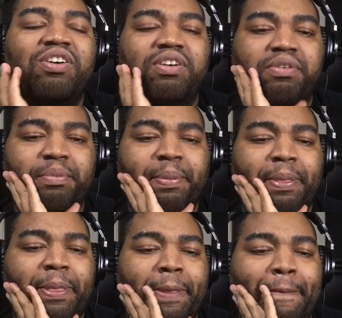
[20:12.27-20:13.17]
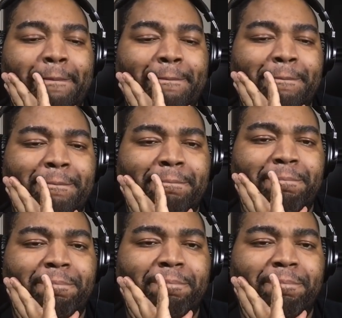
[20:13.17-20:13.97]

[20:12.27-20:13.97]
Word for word: Over for more.